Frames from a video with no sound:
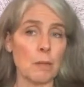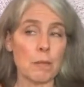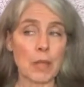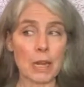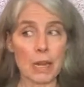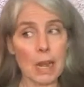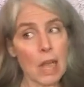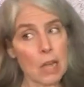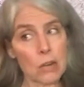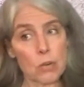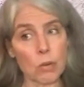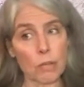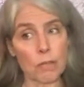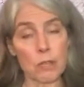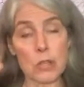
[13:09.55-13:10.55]
than an
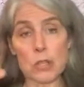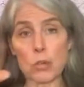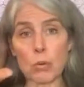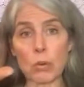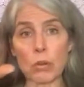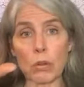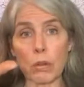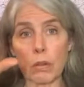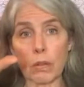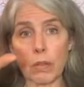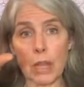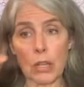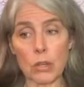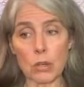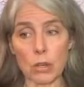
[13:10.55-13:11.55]
actual visual
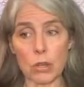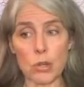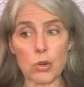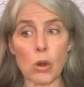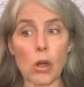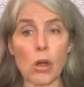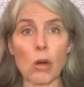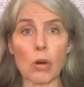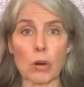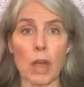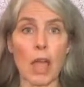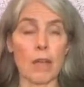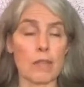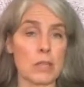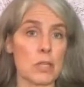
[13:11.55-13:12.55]
that you could draw or
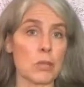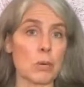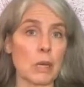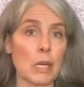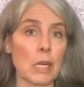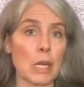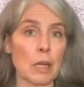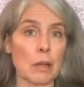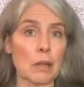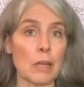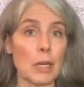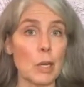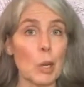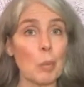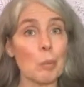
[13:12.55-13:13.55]
have as 3D.
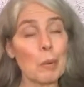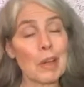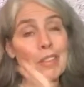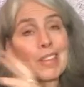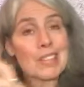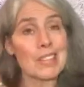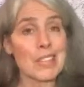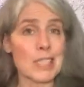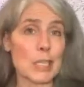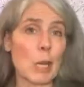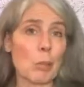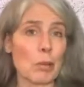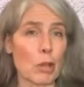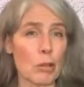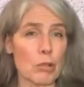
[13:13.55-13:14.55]
But that's a
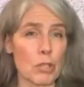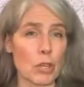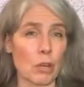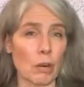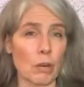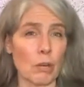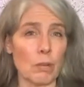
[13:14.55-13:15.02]
step closer.